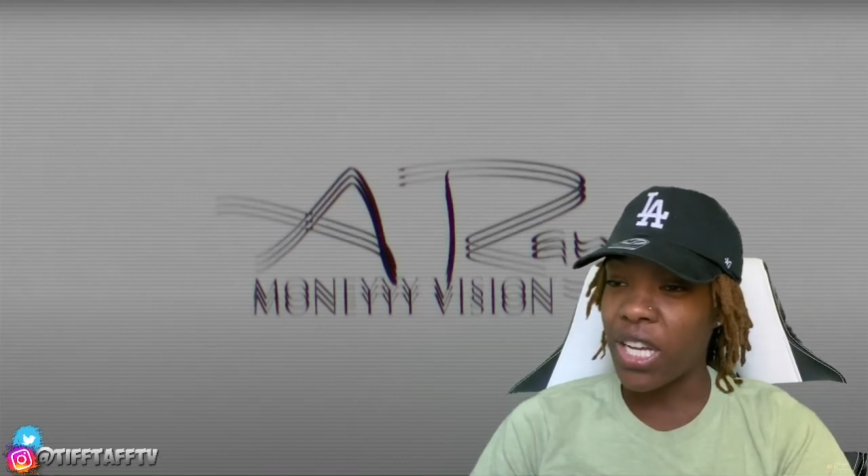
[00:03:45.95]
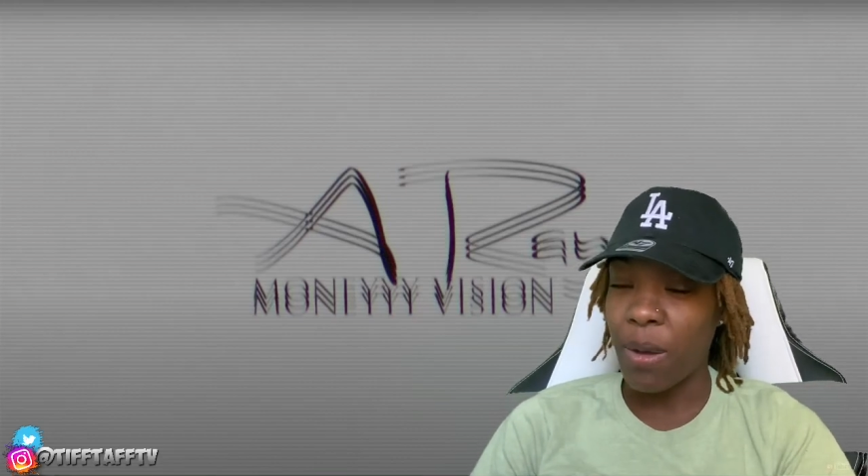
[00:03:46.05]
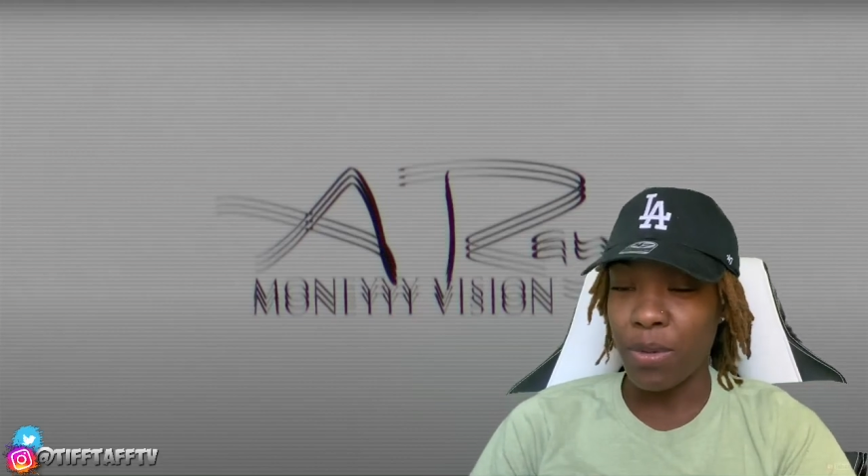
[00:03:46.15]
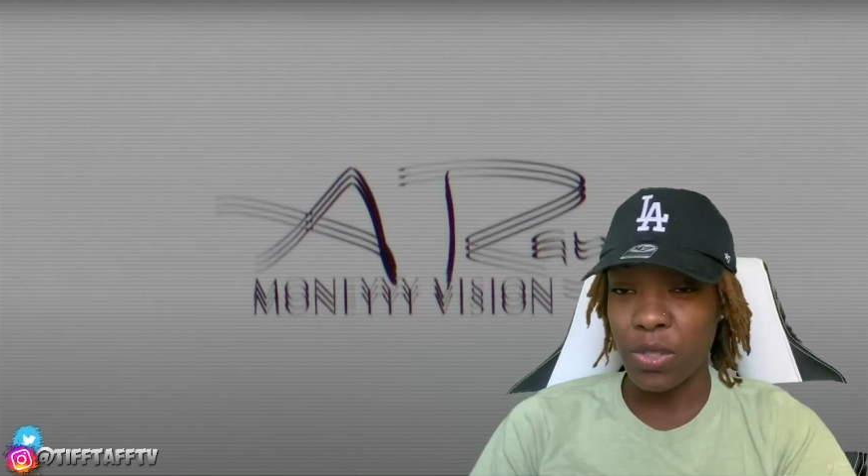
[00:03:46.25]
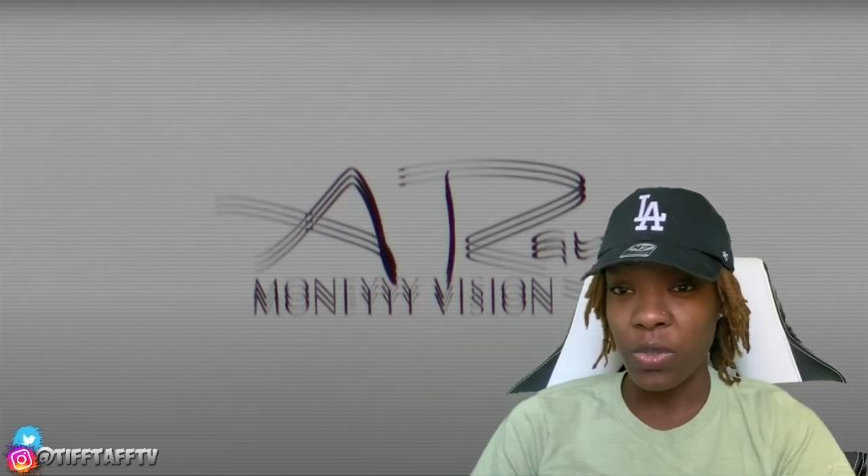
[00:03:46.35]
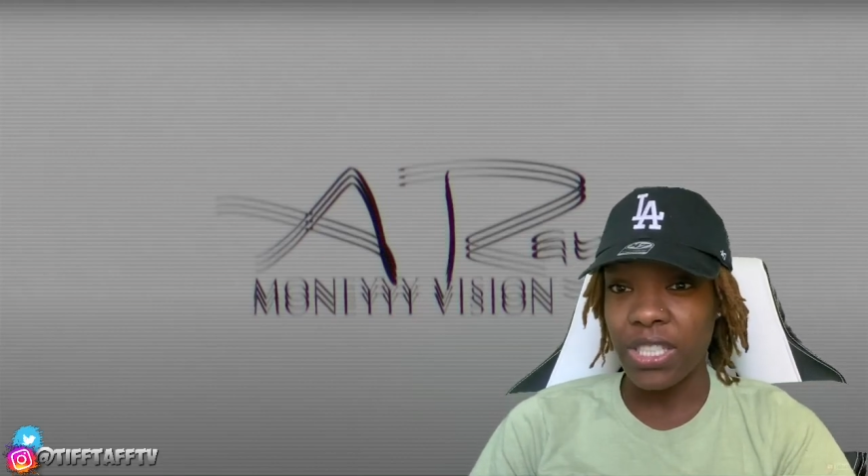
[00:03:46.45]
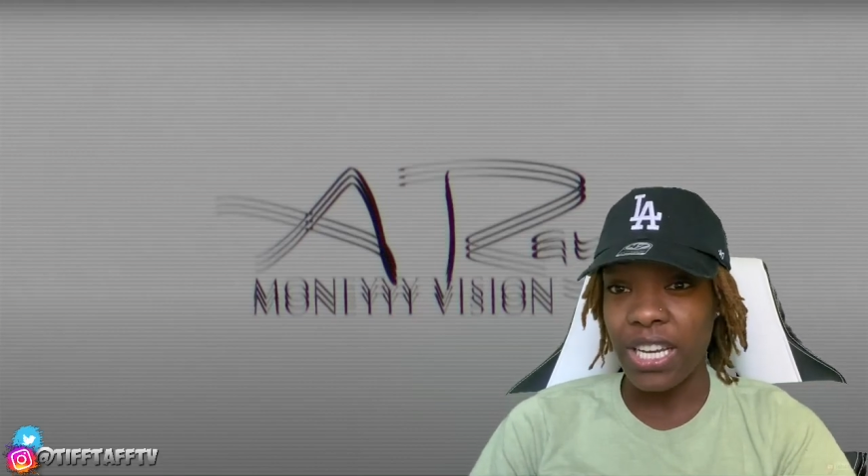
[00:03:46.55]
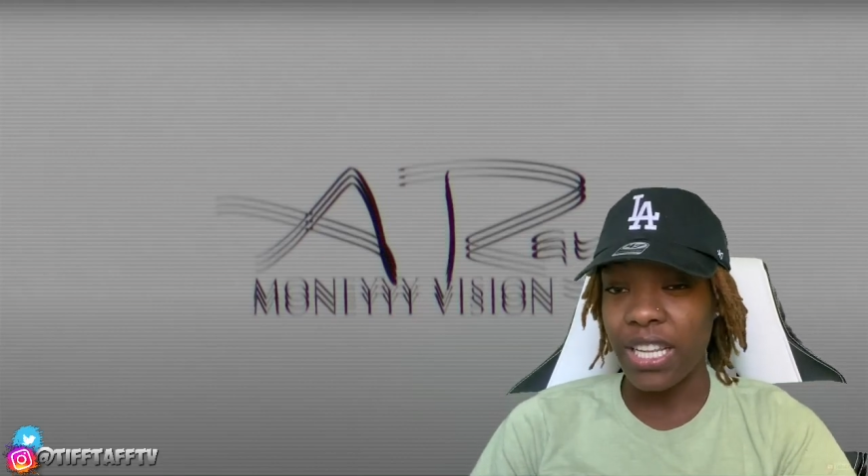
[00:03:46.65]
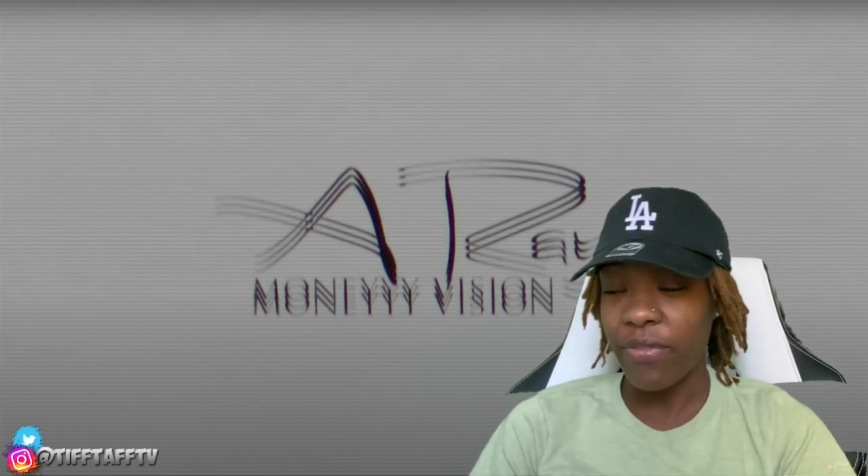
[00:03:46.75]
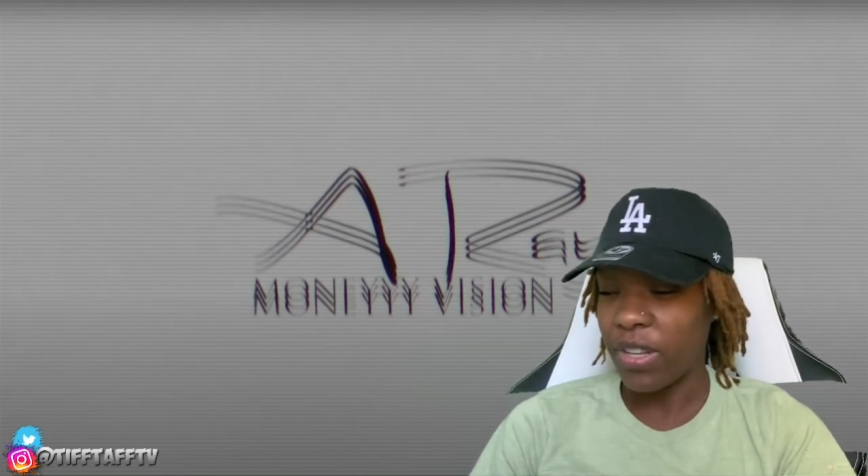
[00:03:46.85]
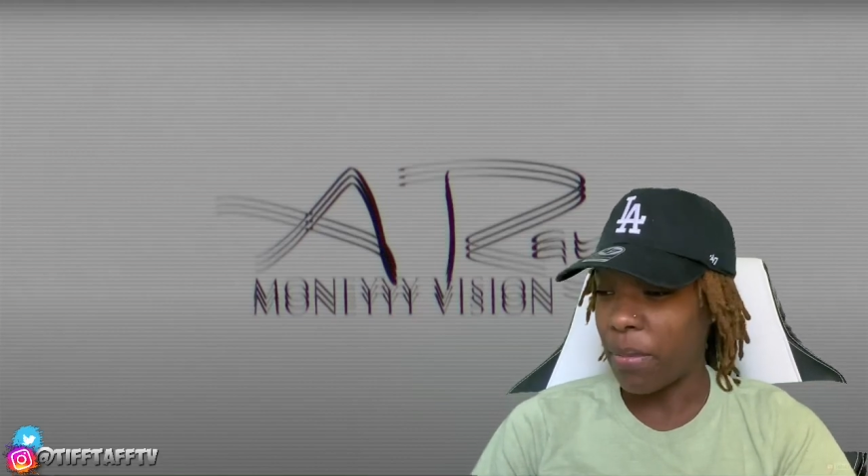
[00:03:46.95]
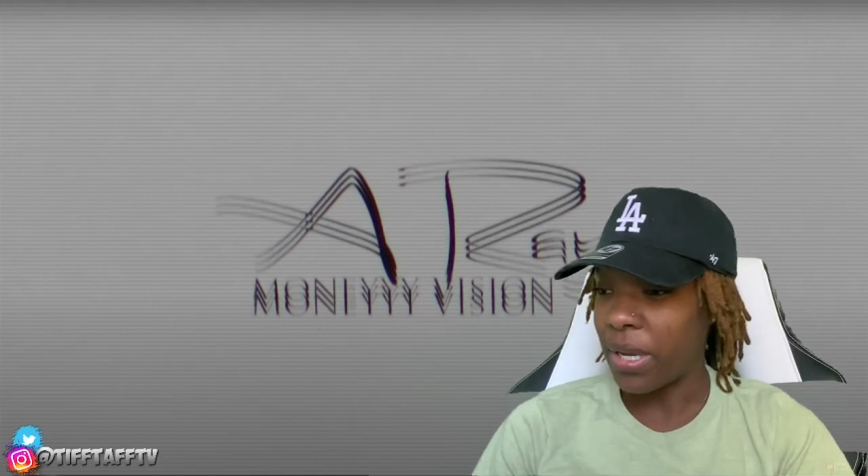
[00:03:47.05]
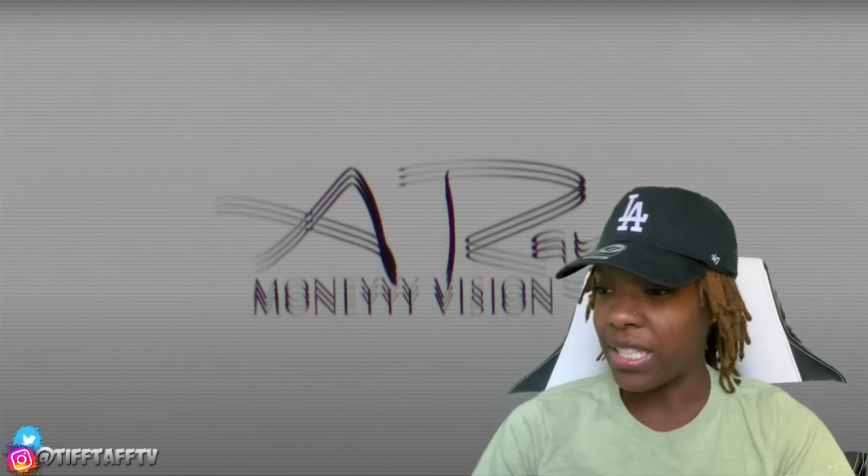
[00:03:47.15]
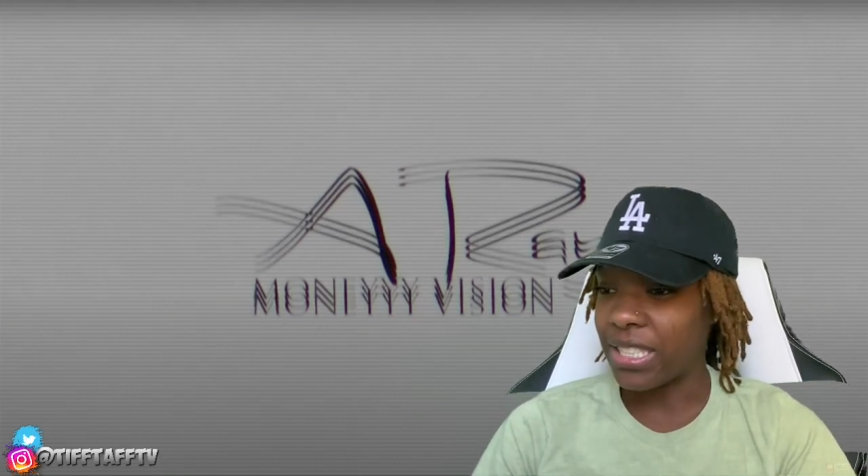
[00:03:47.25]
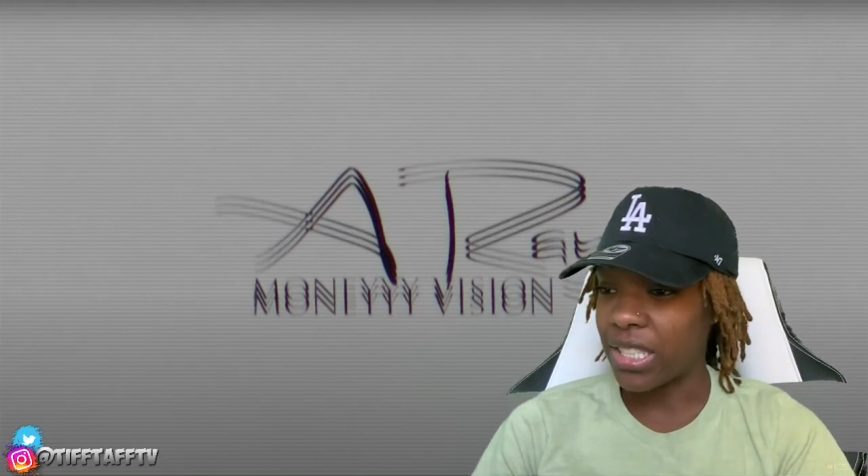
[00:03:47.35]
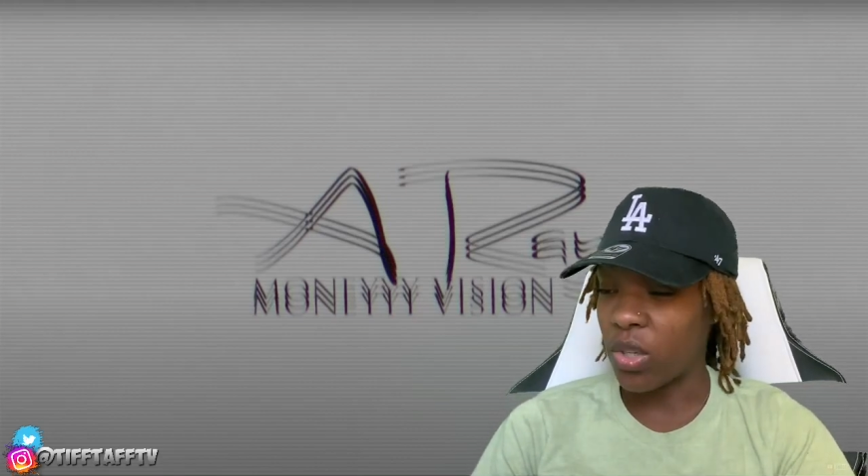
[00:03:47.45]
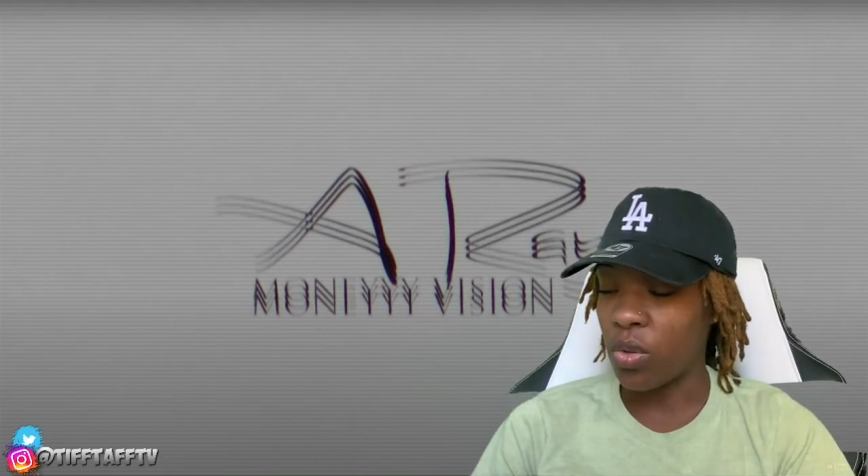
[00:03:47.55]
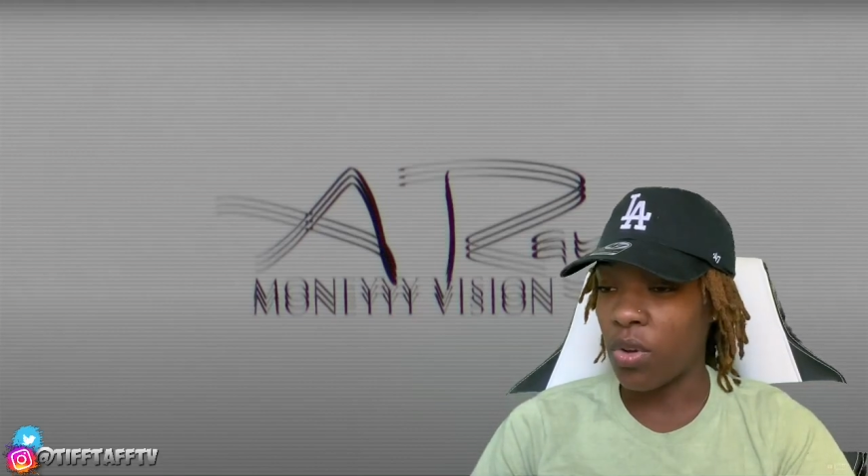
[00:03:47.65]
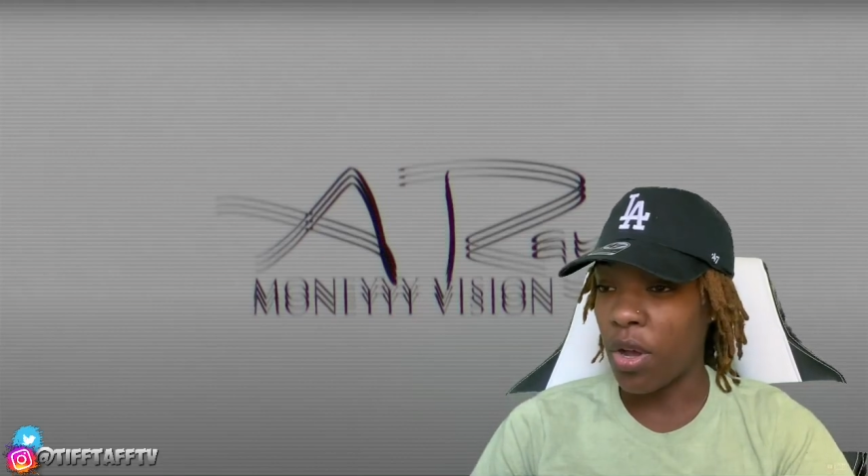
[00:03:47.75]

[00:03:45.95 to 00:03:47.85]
comments what y'all feel about this song.